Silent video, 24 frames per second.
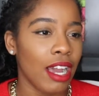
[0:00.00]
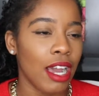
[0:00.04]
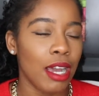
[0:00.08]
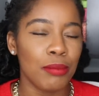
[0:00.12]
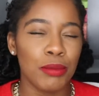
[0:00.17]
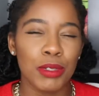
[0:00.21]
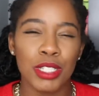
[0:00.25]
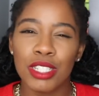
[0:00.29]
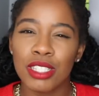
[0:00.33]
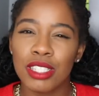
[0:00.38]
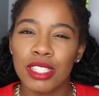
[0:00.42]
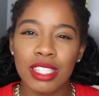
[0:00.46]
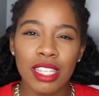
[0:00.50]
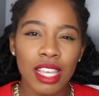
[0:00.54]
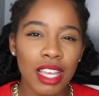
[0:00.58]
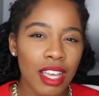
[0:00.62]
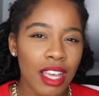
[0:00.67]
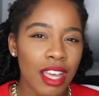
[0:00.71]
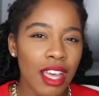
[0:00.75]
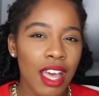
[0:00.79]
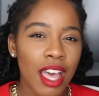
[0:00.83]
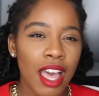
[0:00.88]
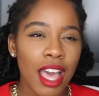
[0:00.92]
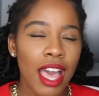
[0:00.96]
um, just
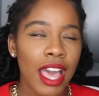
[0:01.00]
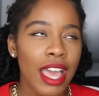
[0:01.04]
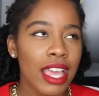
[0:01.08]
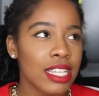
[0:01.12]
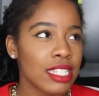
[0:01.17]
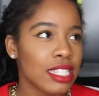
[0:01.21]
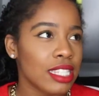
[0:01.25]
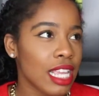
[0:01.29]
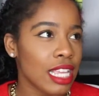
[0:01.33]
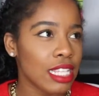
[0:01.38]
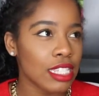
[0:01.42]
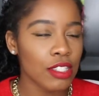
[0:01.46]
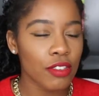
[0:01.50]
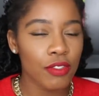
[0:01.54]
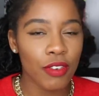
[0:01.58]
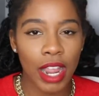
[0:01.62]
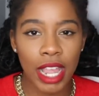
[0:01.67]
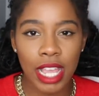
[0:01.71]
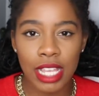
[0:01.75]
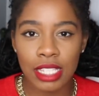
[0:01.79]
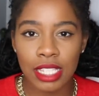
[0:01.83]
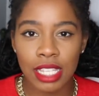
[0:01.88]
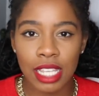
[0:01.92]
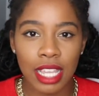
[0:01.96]
to
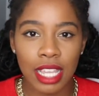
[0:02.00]
accessorize